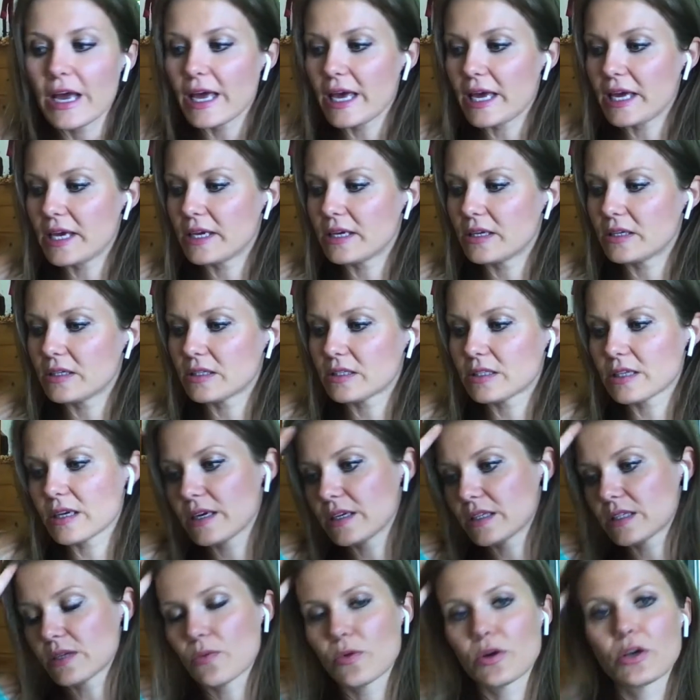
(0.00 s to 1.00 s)
is
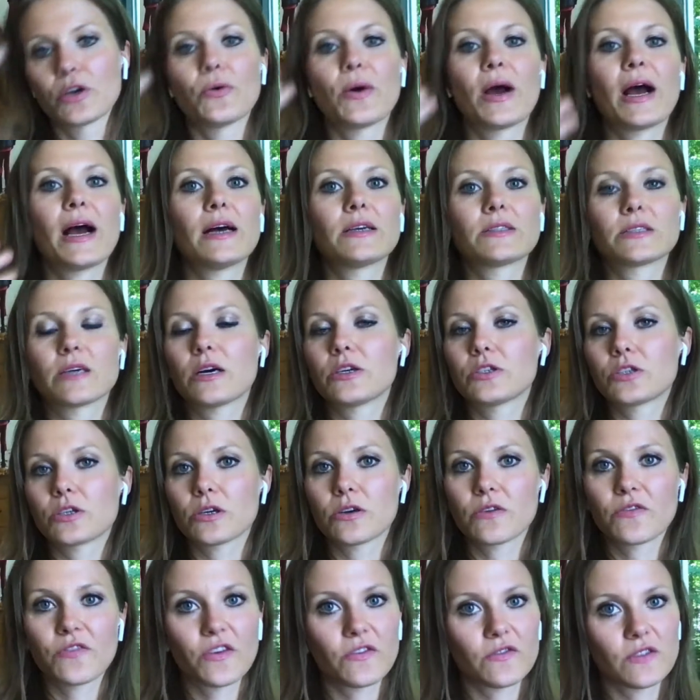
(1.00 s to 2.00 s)
someone who has
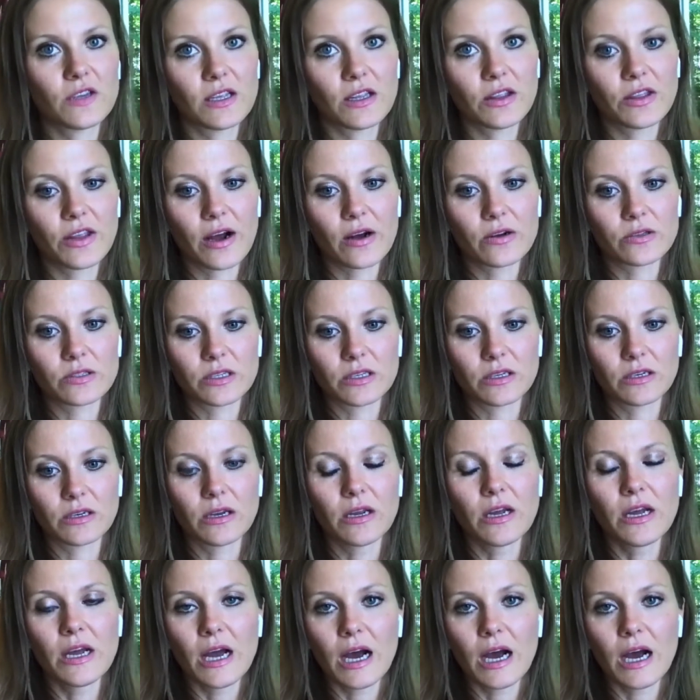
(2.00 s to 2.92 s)
150,000